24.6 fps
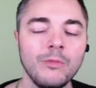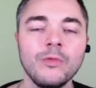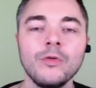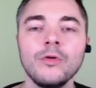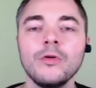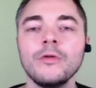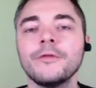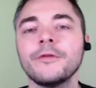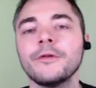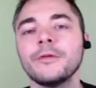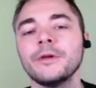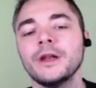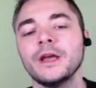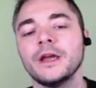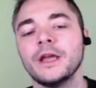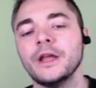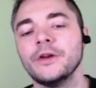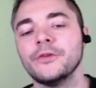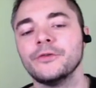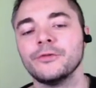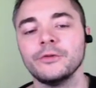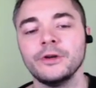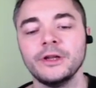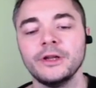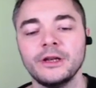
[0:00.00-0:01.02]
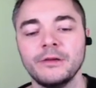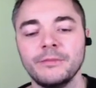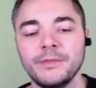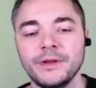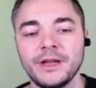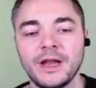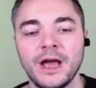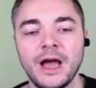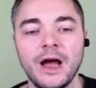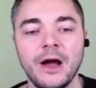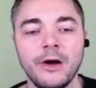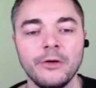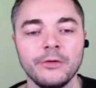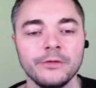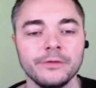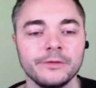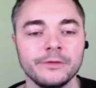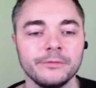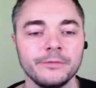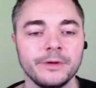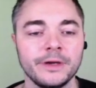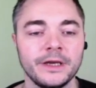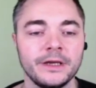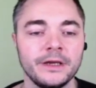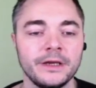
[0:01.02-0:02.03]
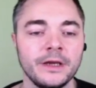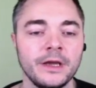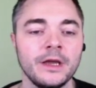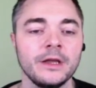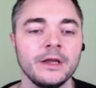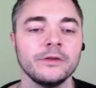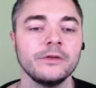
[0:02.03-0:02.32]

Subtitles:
move Queen Akeshu a little bit out of the way